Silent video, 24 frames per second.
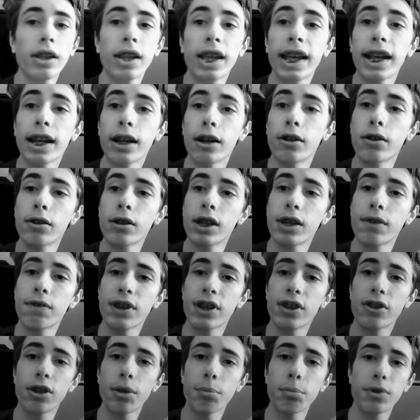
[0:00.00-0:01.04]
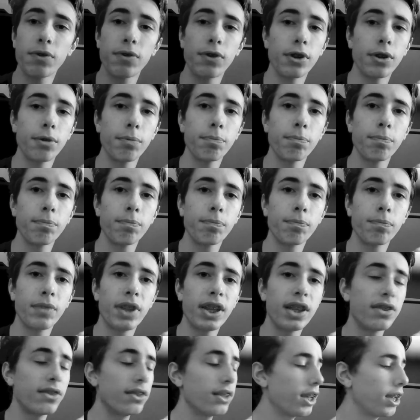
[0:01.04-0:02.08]
Hang on, if I stop the film,
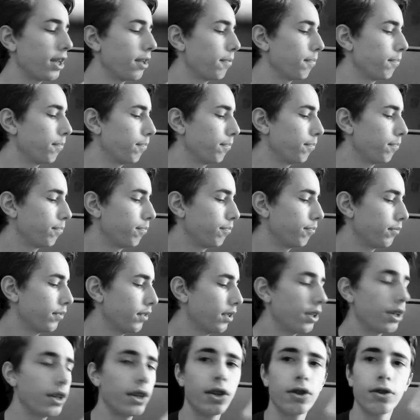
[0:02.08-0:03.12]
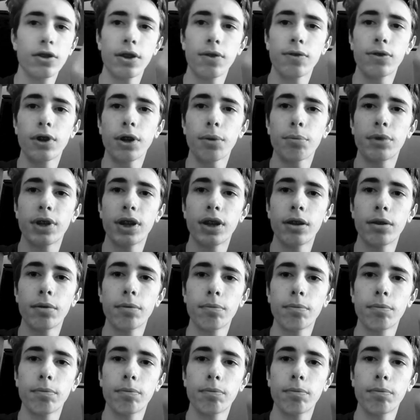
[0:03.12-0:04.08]
let's see. So I've stopped it.